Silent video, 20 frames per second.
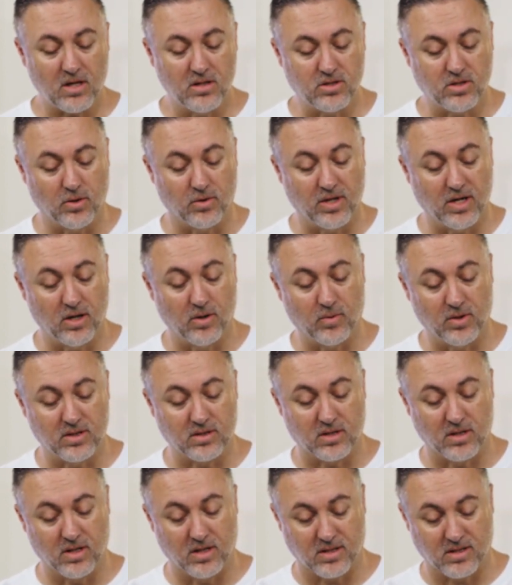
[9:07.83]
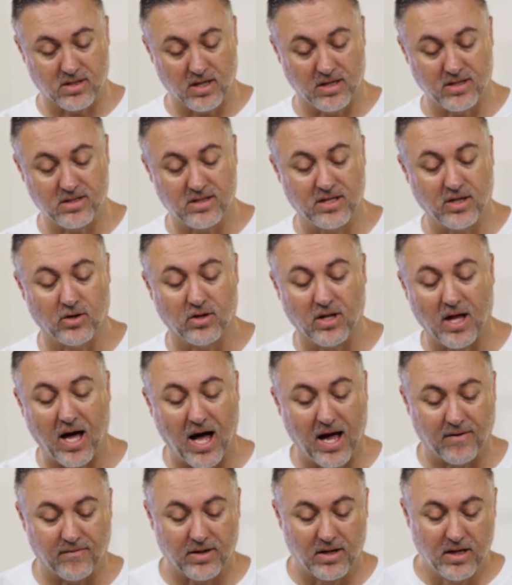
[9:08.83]
So there was a son still
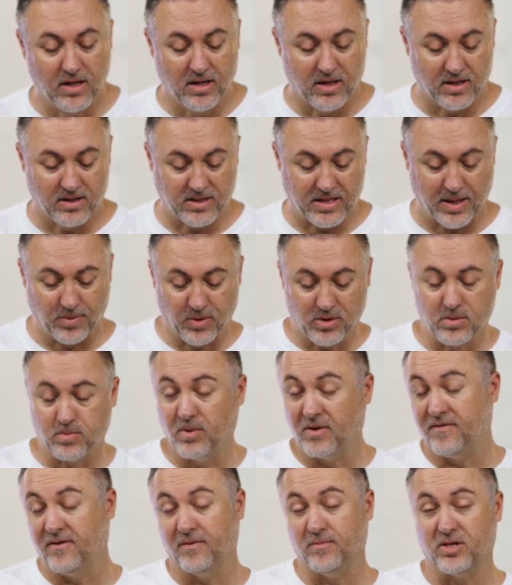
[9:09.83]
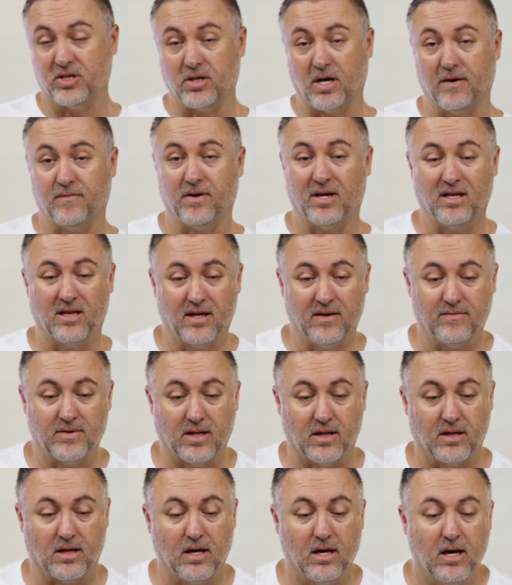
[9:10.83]
alive. His name was Mephibosheth. He lived
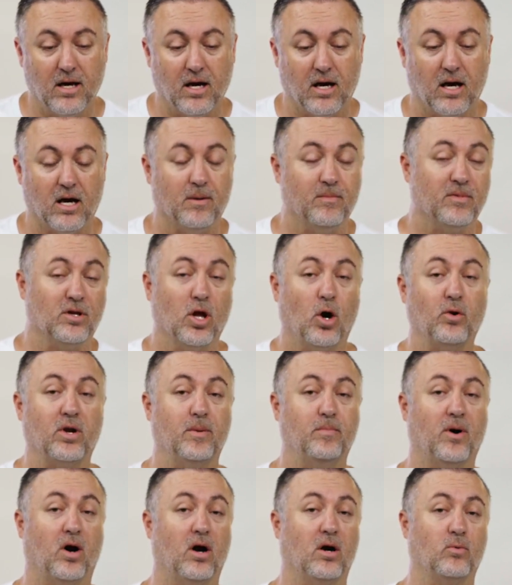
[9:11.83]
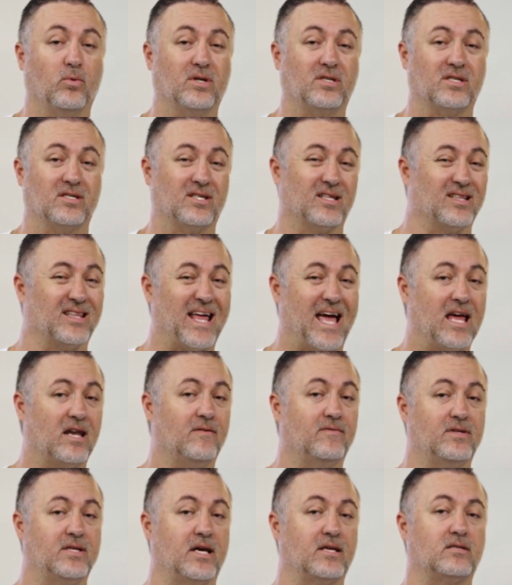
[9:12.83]
in um, Lodibar, which is the land
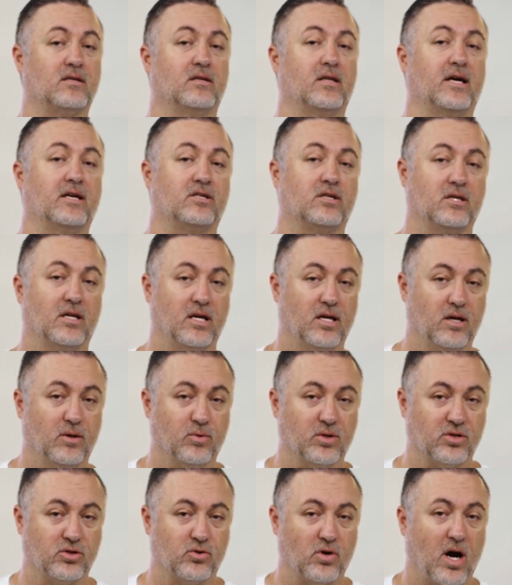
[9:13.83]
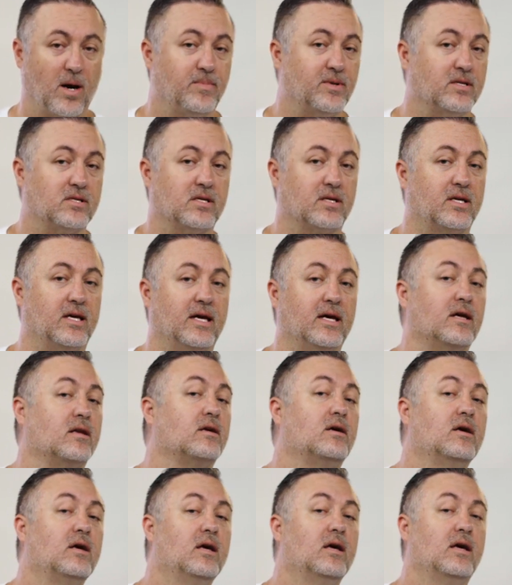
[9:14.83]
of desolation. He was dropped as a
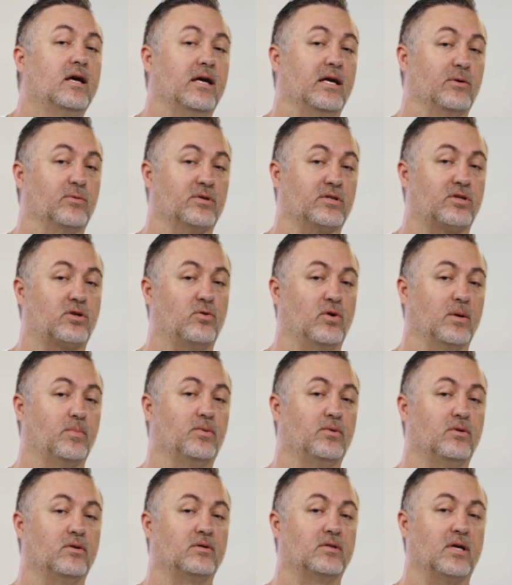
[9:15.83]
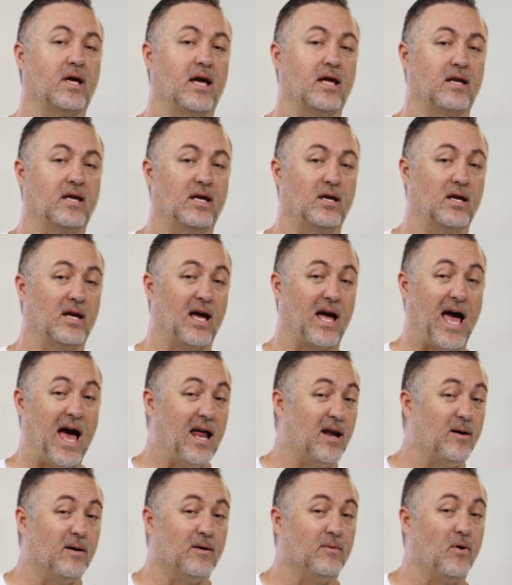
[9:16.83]
kid. He was crippled, and he
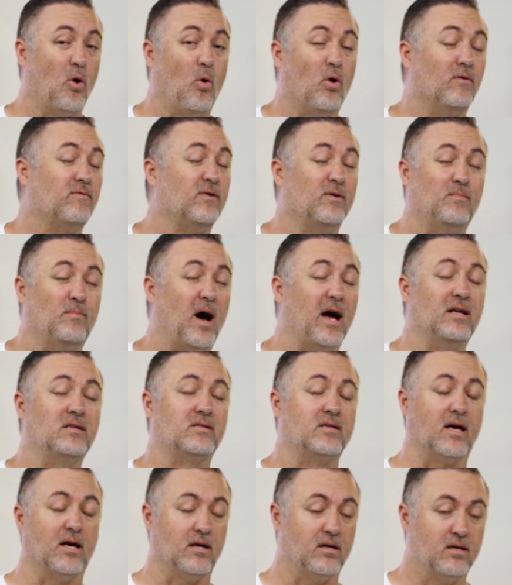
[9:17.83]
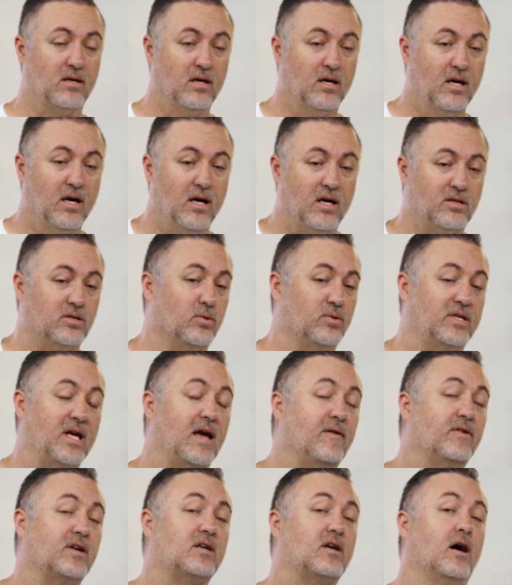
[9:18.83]
had an orphan mindset. So
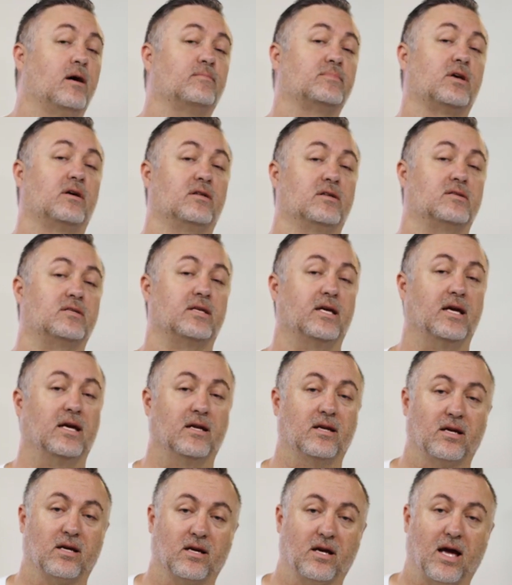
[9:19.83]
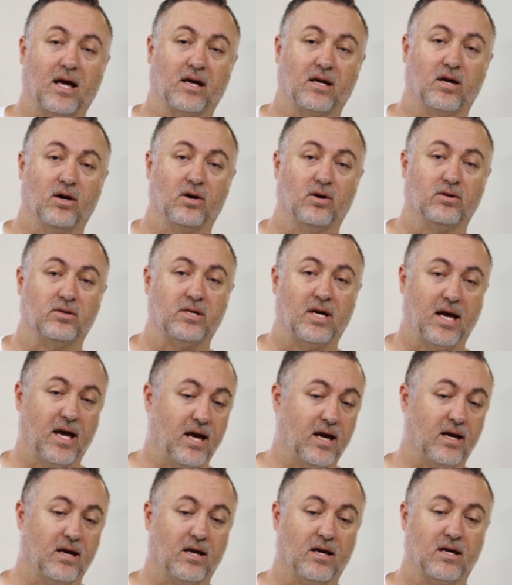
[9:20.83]
David comes on the scene and, and goes,
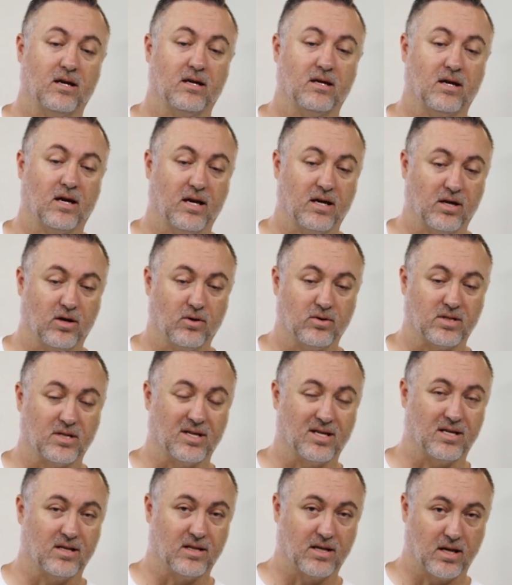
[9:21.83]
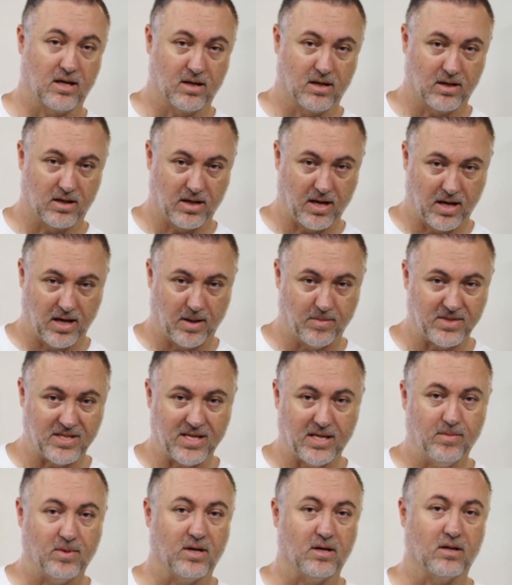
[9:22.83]
"Hey," and goes to a guy named
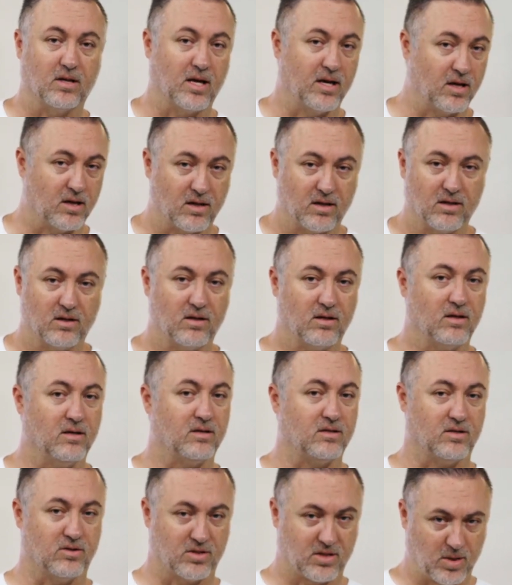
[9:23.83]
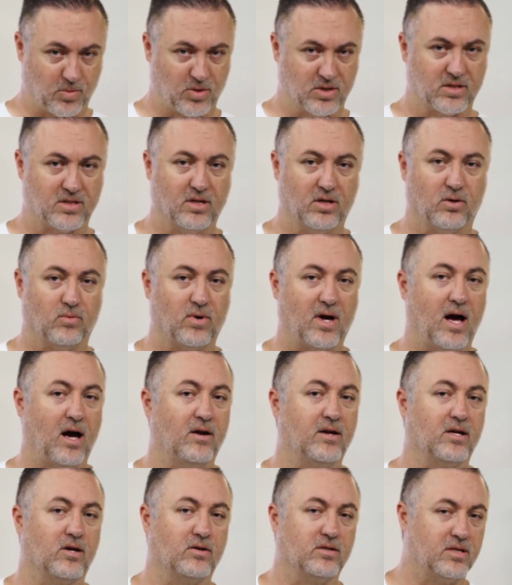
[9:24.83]
Ziba, like, "Is there someone still
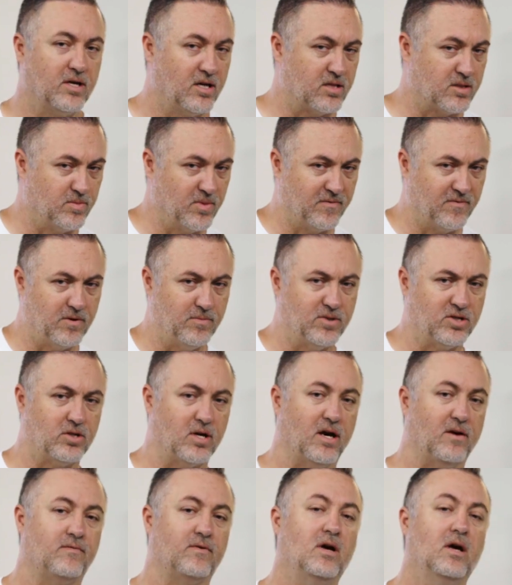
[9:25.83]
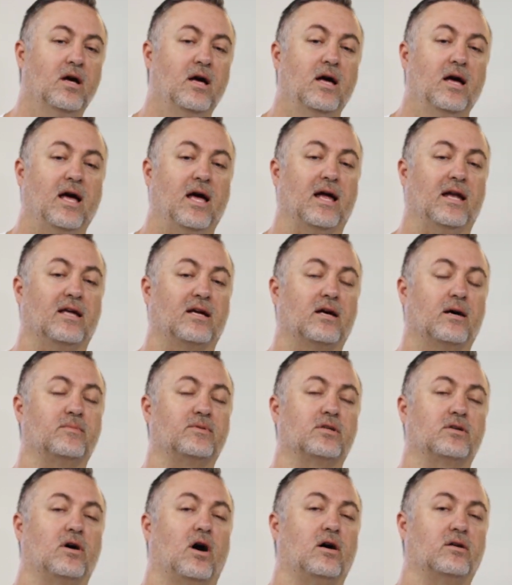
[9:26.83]
around?" He goes, "Yes, Mephibosheth," and he
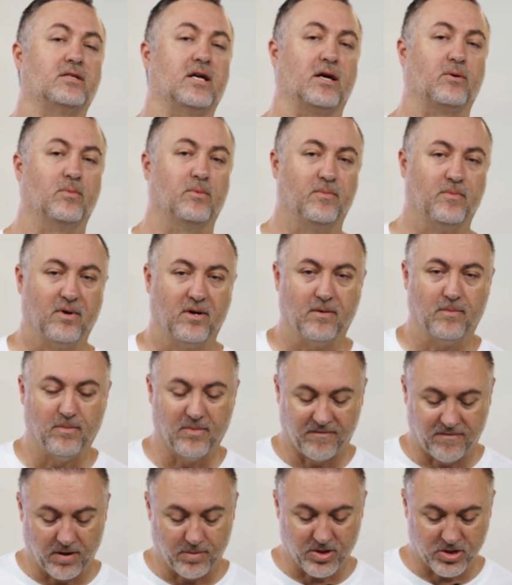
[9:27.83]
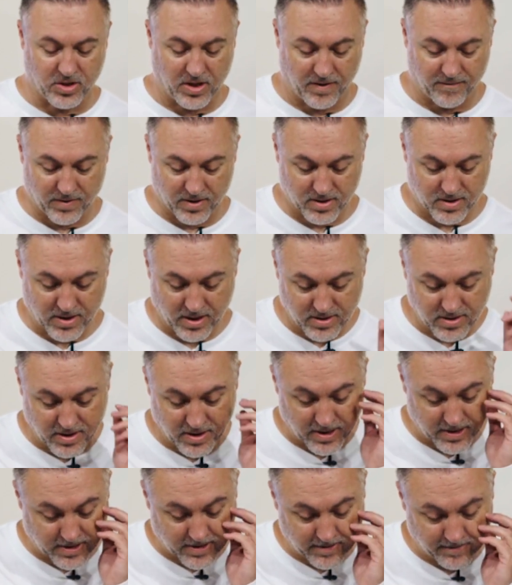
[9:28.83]
comes in contact with Mephibosheth, and it says
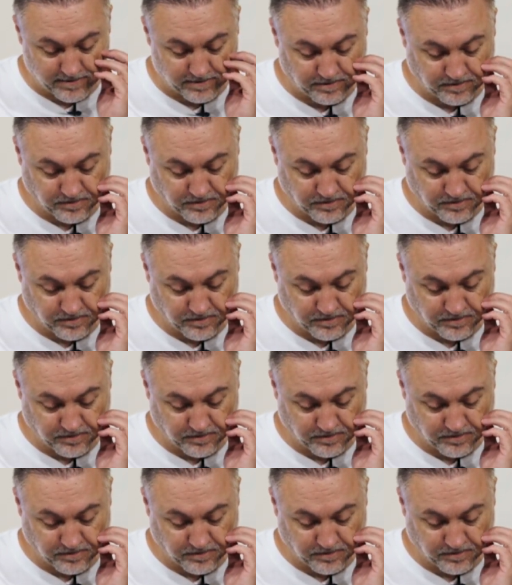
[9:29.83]
this.